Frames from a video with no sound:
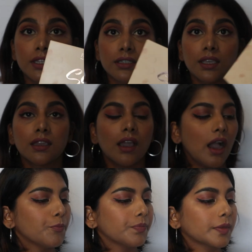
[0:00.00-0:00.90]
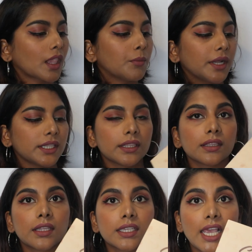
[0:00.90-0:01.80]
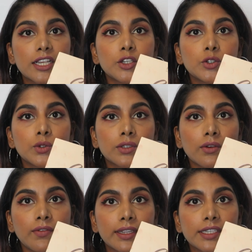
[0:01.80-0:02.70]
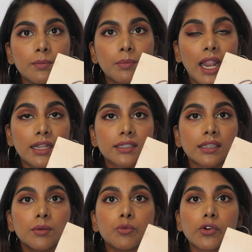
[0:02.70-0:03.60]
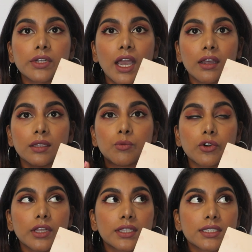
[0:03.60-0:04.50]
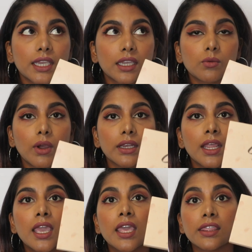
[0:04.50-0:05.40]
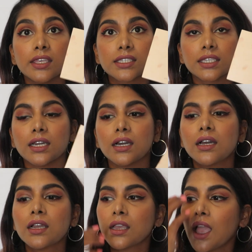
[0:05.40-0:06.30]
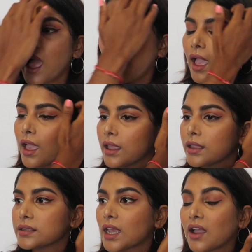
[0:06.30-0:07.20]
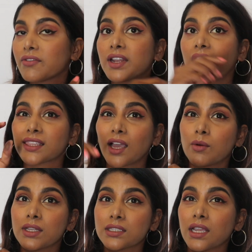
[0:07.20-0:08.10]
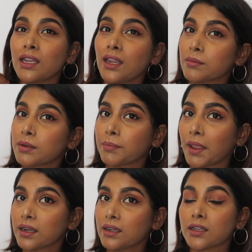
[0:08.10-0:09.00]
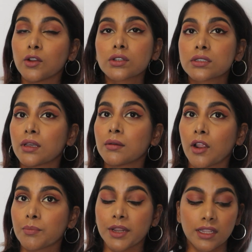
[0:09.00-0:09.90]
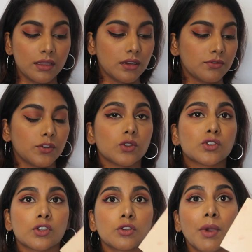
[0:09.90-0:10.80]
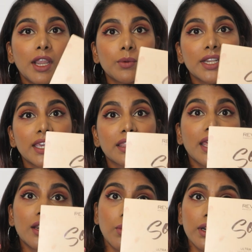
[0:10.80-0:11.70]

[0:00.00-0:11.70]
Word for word: amazing. But there's actually 2 Sophx palettes that they brought out. They brought out the second one this year, and I feel like that one's a little bit better. It looks a lot better in the reviews, so you might want to get that